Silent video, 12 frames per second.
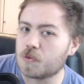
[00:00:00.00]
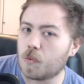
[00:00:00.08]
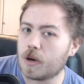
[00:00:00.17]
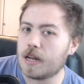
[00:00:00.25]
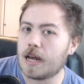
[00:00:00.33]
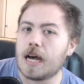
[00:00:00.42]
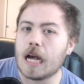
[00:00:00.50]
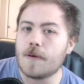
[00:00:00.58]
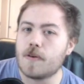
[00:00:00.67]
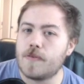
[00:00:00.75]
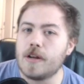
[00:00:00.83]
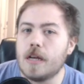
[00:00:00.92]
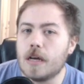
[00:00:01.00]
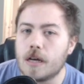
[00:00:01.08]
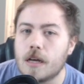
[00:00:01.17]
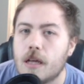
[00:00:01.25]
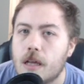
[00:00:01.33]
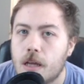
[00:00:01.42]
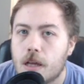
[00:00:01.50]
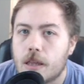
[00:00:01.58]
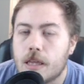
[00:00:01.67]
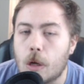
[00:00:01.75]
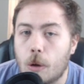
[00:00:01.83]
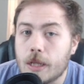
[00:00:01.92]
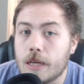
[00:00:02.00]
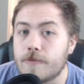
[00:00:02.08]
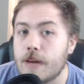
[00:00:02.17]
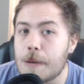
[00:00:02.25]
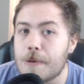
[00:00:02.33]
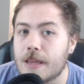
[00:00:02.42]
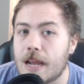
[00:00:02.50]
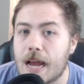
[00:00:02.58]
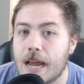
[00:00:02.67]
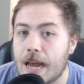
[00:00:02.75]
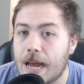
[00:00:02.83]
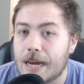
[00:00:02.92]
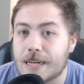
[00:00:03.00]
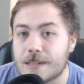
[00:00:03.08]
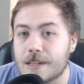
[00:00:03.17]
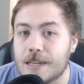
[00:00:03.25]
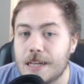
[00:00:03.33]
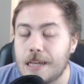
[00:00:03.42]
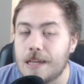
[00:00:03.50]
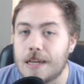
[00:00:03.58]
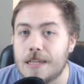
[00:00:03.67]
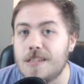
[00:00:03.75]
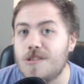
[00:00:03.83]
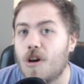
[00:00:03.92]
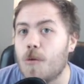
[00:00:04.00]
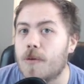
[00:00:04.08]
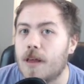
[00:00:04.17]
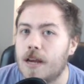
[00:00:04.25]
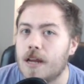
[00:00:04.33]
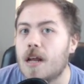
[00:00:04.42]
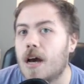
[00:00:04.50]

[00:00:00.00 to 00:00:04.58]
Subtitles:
1 Eye of Ophidia. The only Fable that I actually enjoy playing.